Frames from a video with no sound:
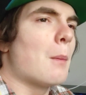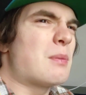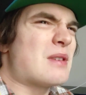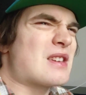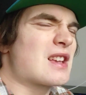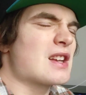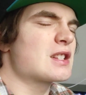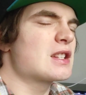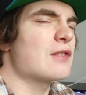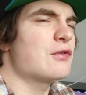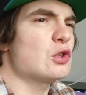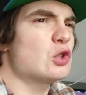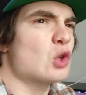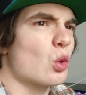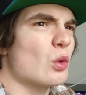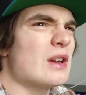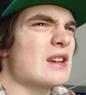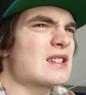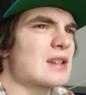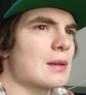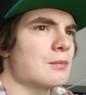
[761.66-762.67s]
Because if you
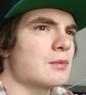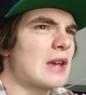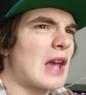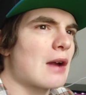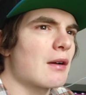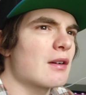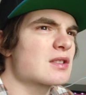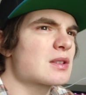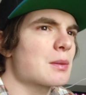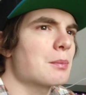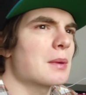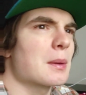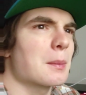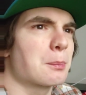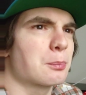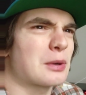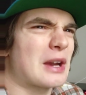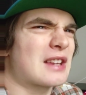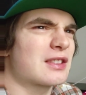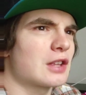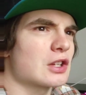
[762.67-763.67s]
don't eat some carrots, I'm gonna
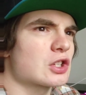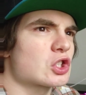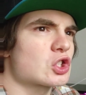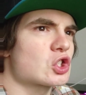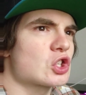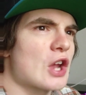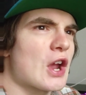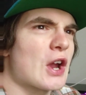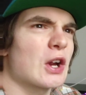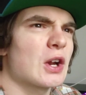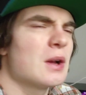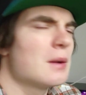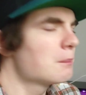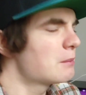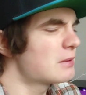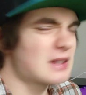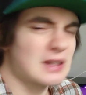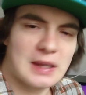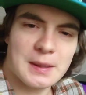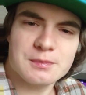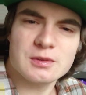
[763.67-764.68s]
break this chair
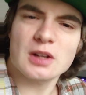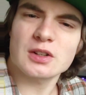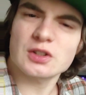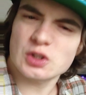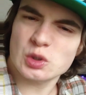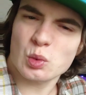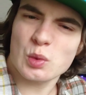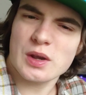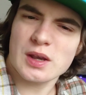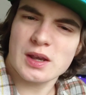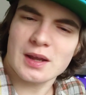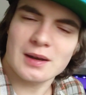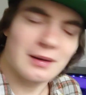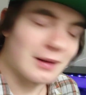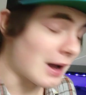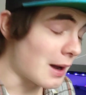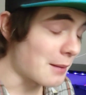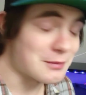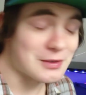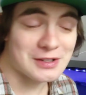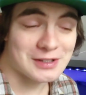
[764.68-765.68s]
because it keeps on squeaking.
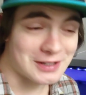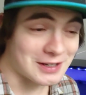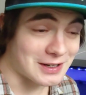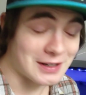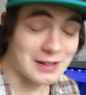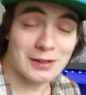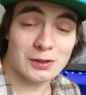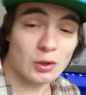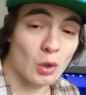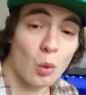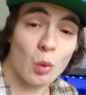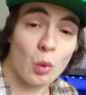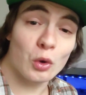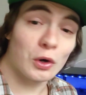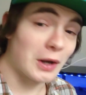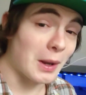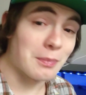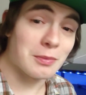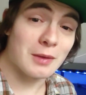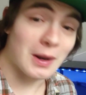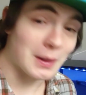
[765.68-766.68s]
I'm just kidding. Don't
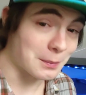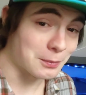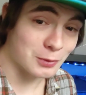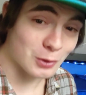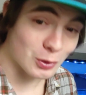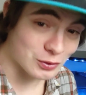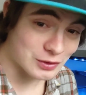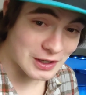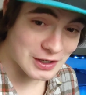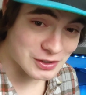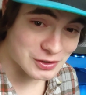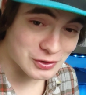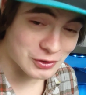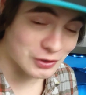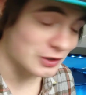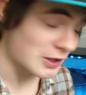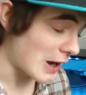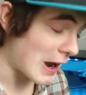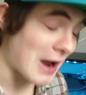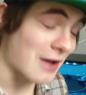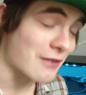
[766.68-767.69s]
worry, I'm not a
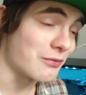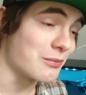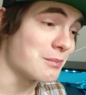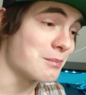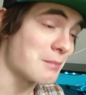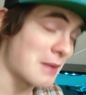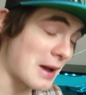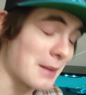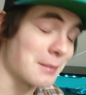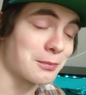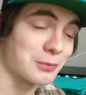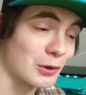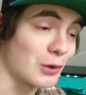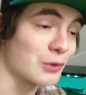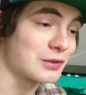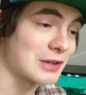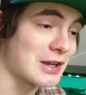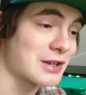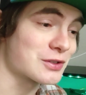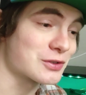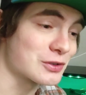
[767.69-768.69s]
protester. I've met
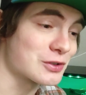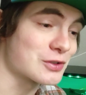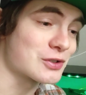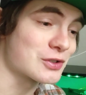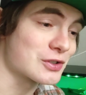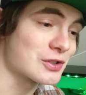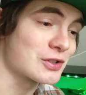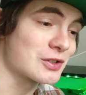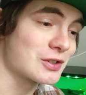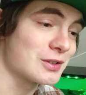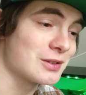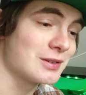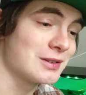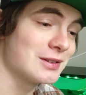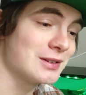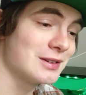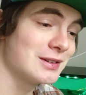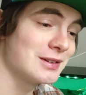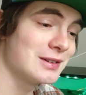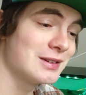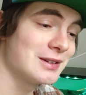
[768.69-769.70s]
protesters.
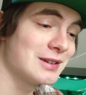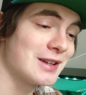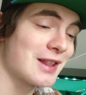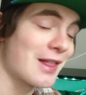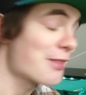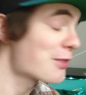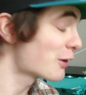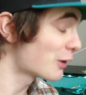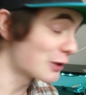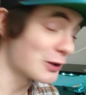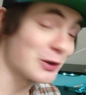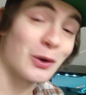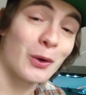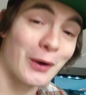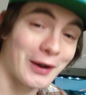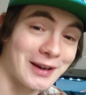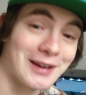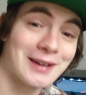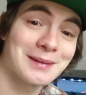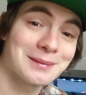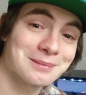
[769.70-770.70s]
They're
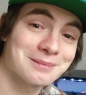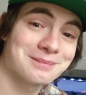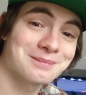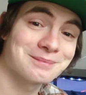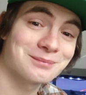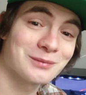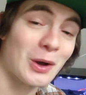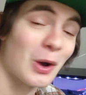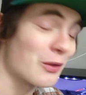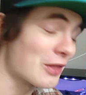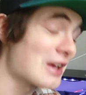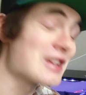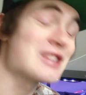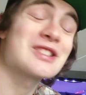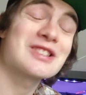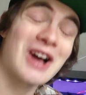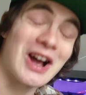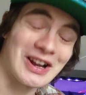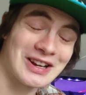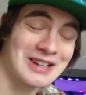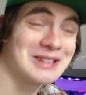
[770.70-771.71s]
annoying. Oh, they
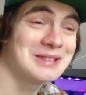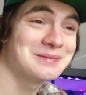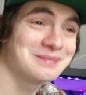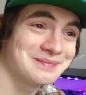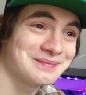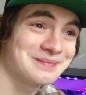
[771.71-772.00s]
suck.